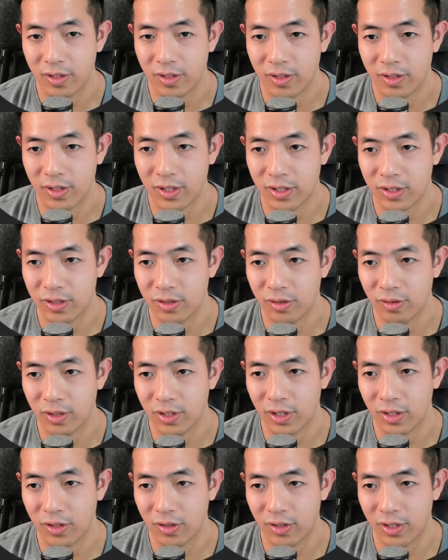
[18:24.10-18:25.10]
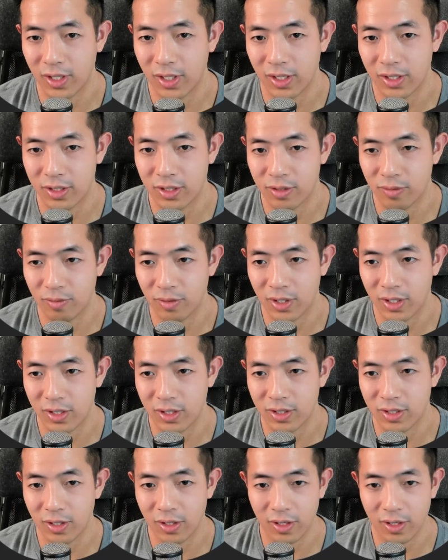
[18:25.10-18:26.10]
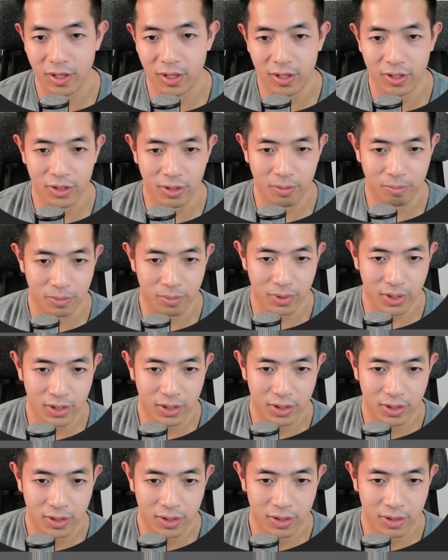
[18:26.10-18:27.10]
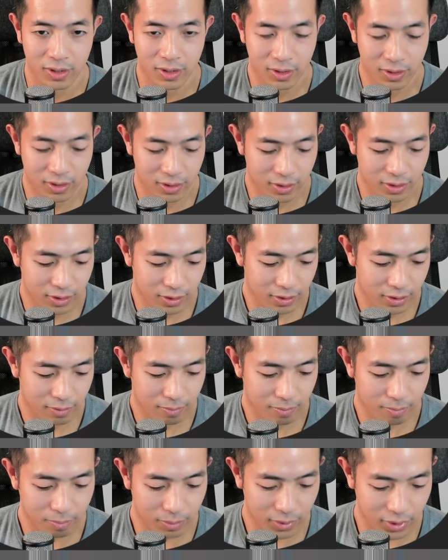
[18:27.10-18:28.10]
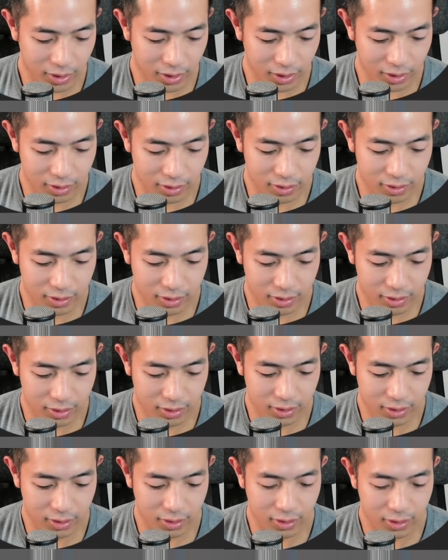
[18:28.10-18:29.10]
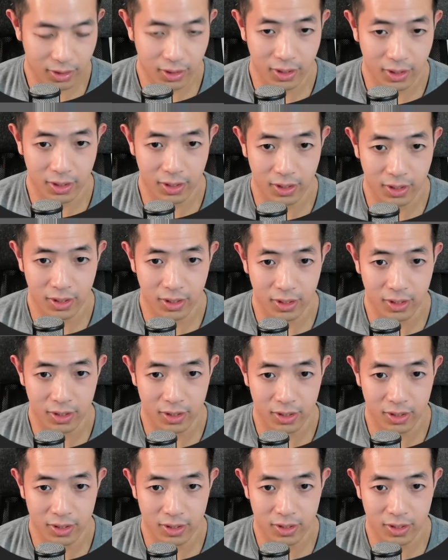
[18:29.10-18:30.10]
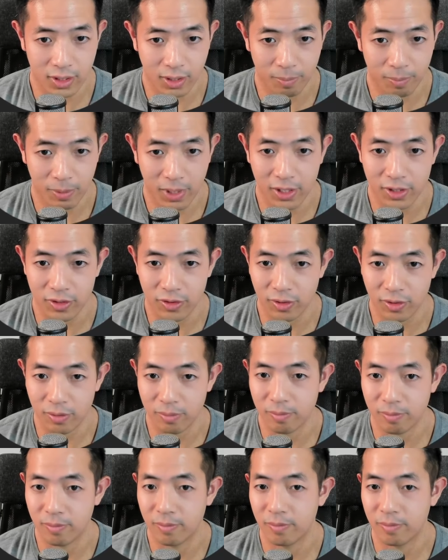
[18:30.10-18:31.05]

another case where it's a long number, but it is a palindrome.